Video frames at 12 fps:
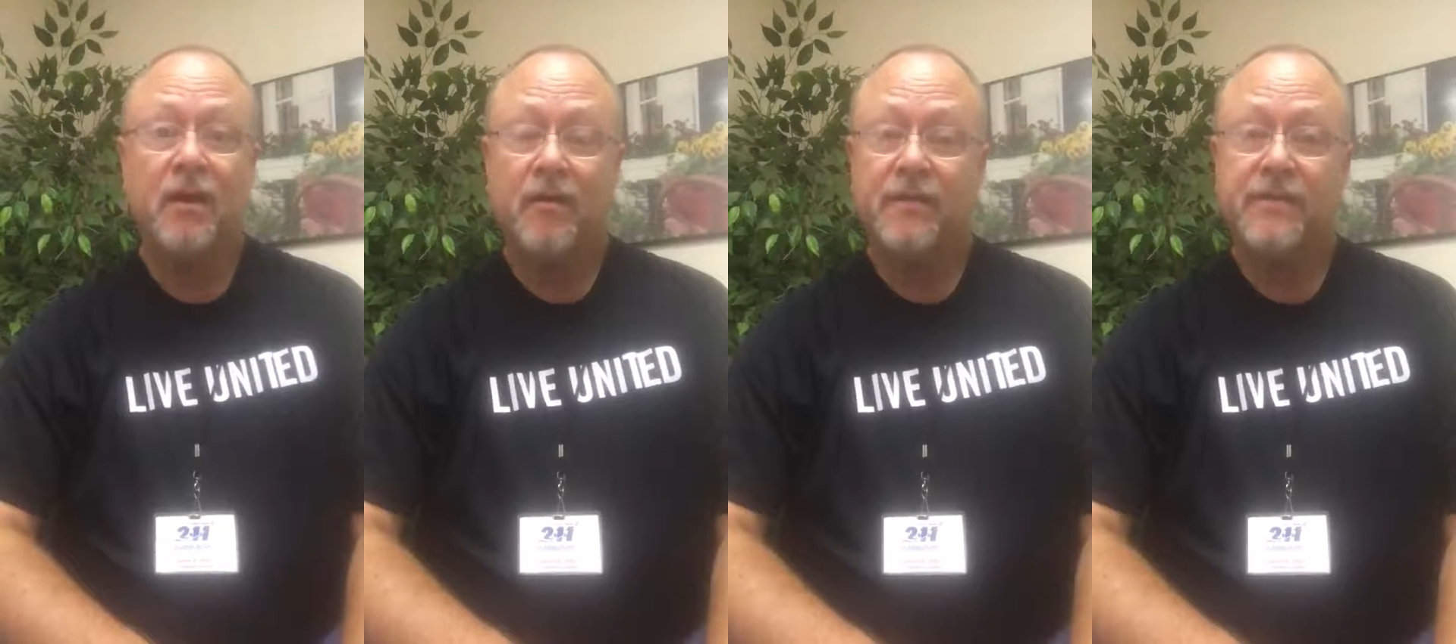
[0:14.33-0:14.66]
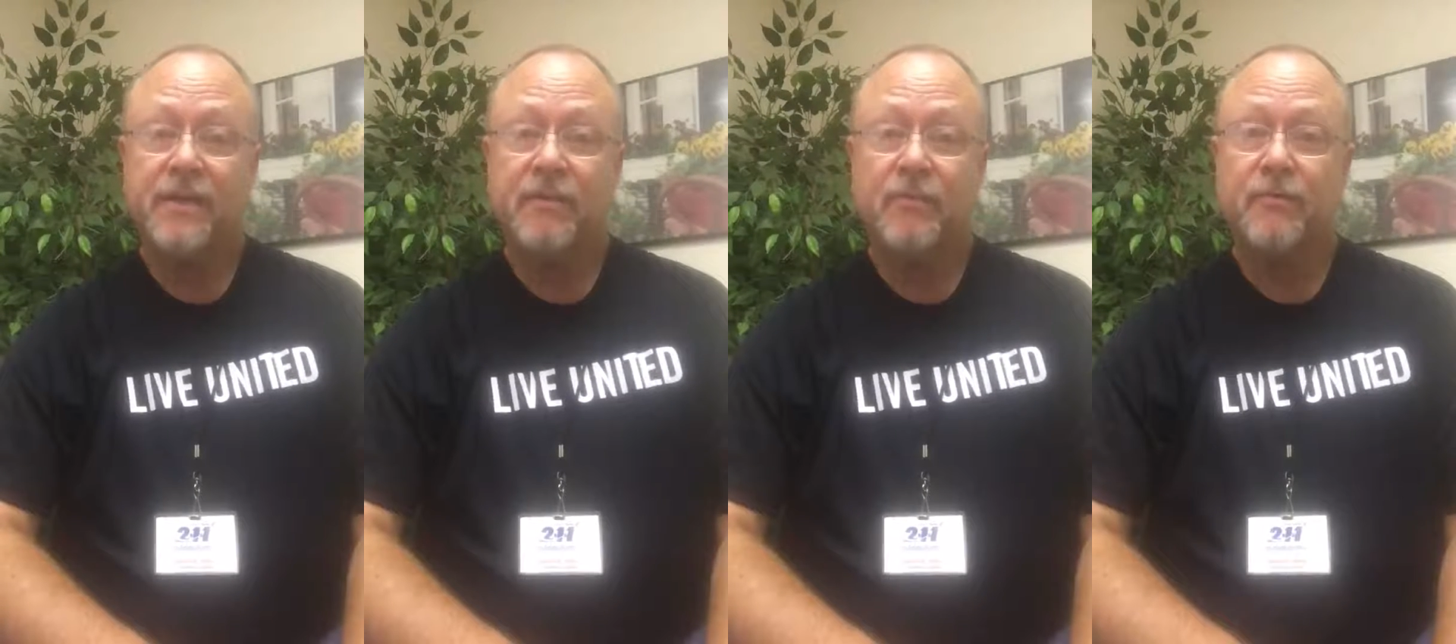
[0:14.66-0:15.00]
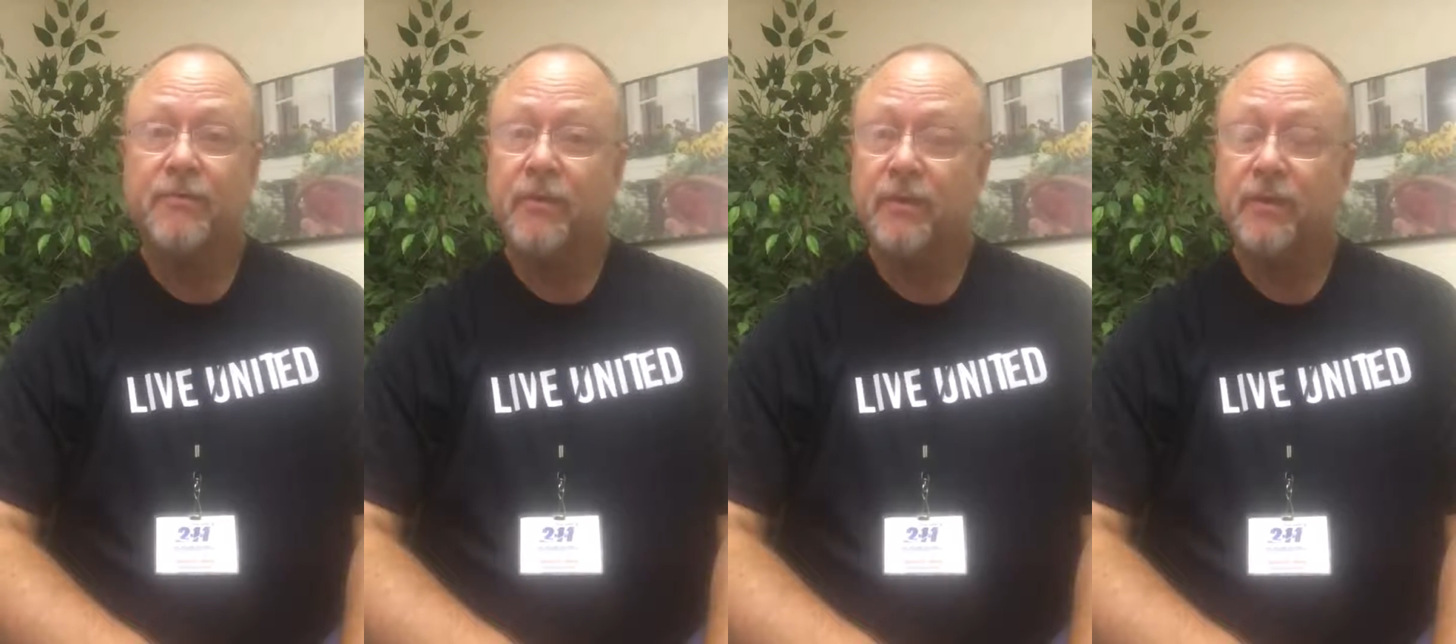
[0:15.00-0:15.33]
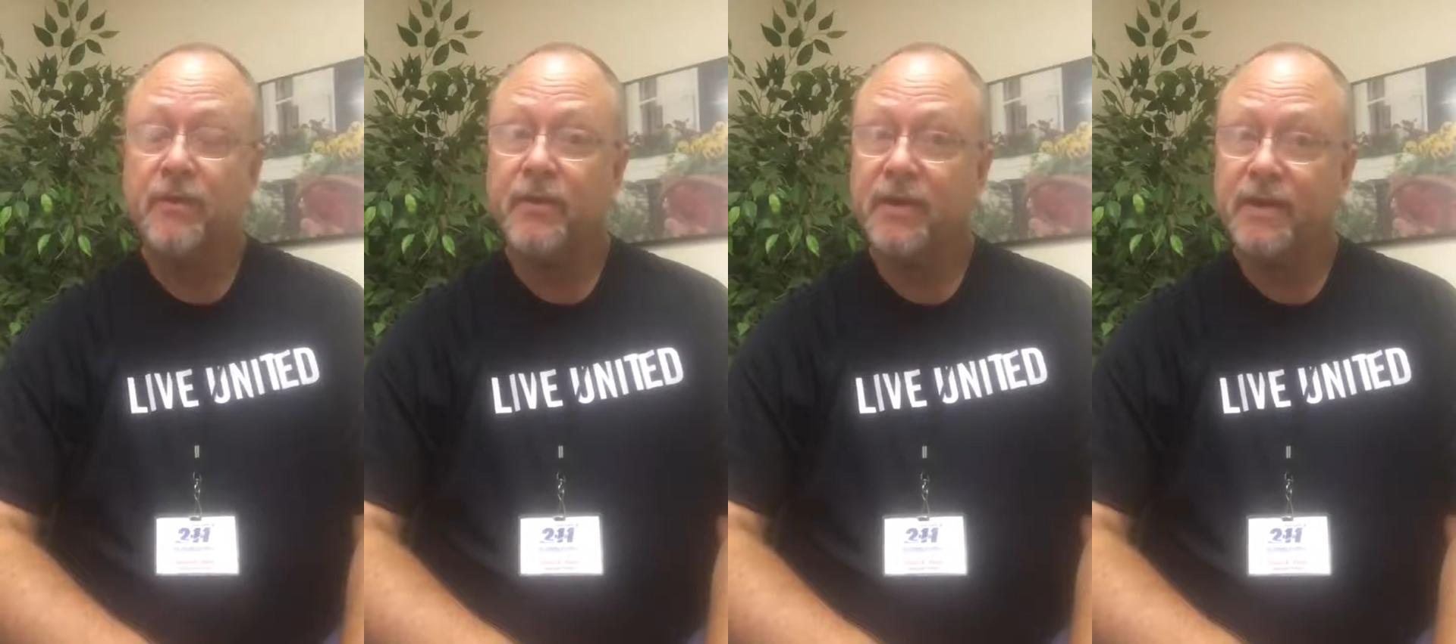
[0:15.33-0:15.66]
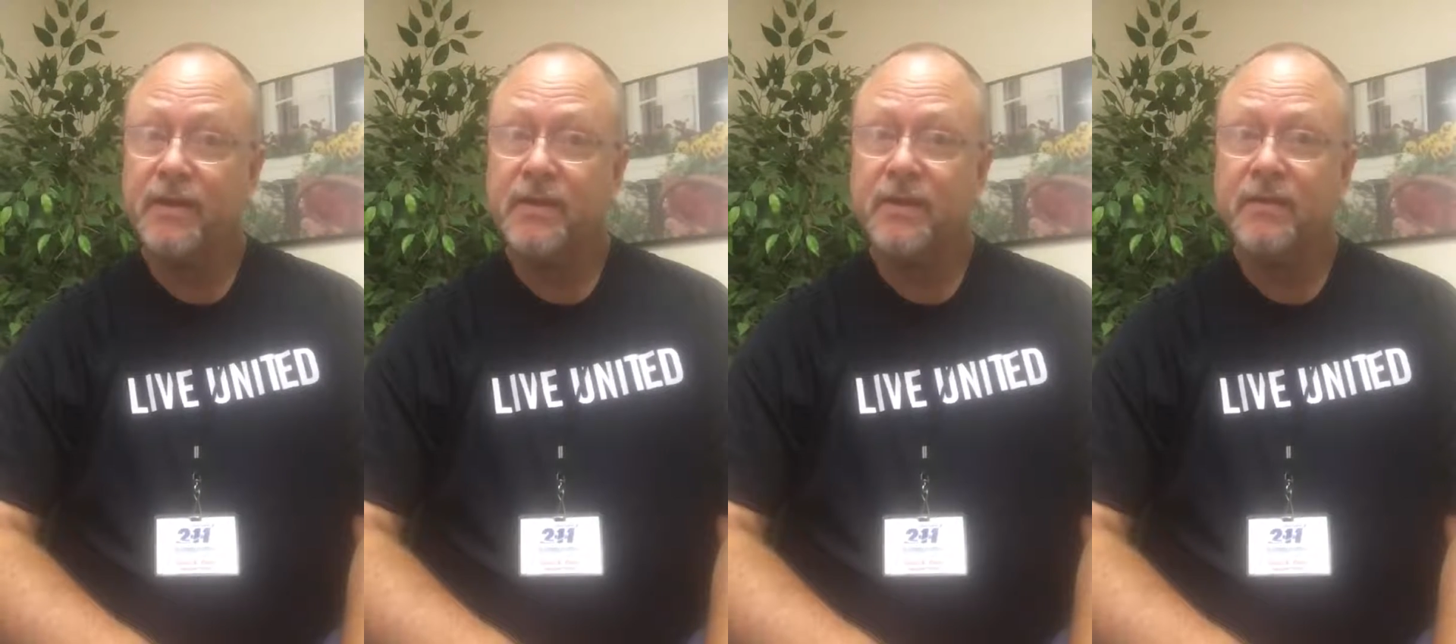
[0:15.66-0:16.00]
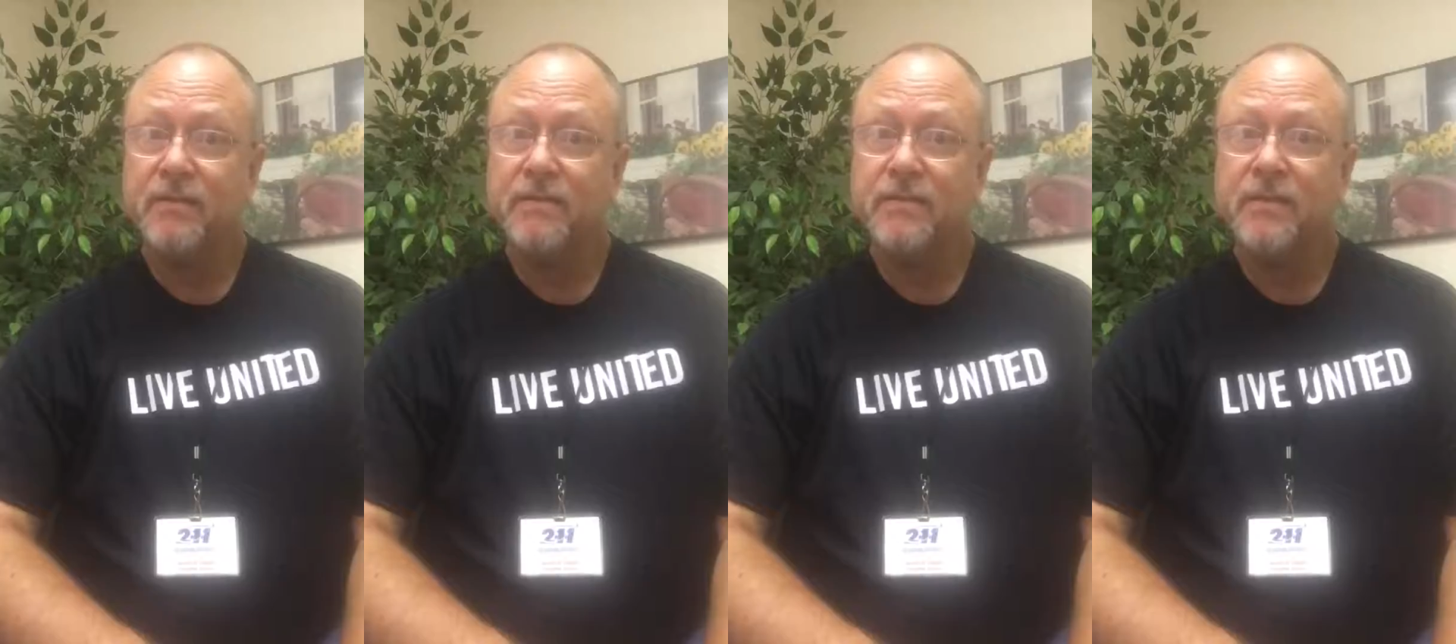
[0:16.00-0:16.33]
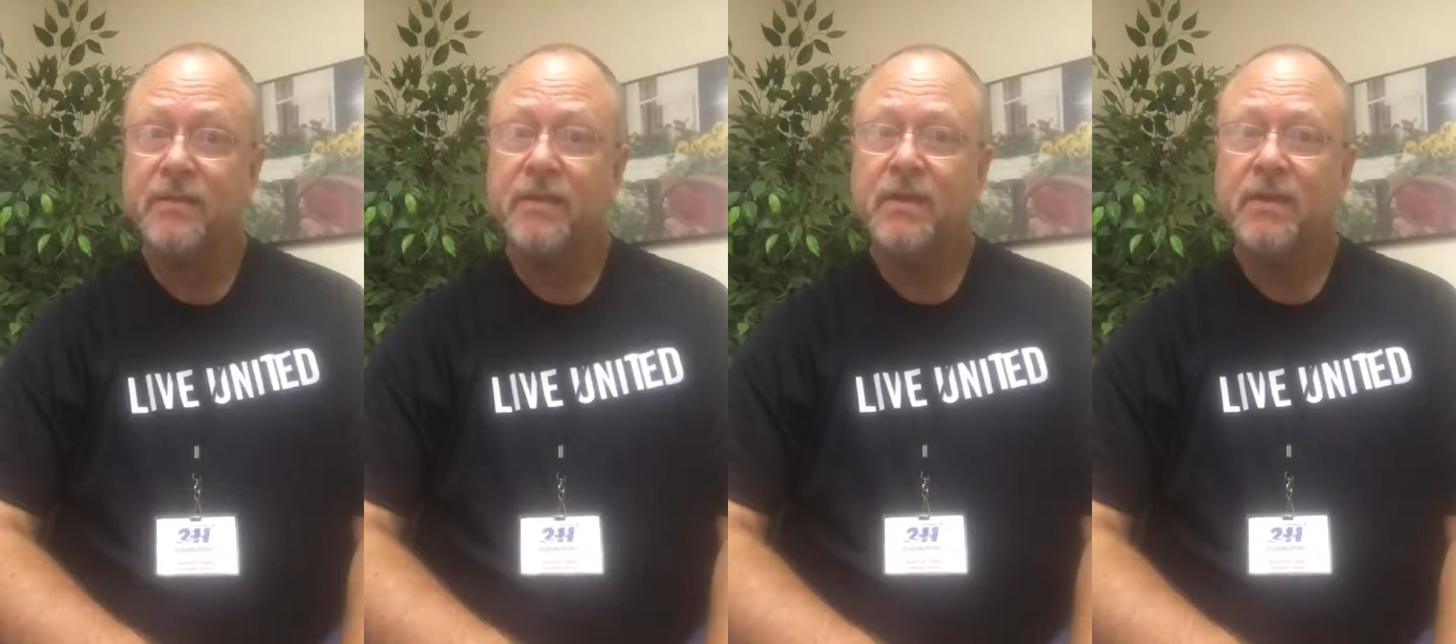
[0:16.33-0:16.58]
on the table for her and her kids.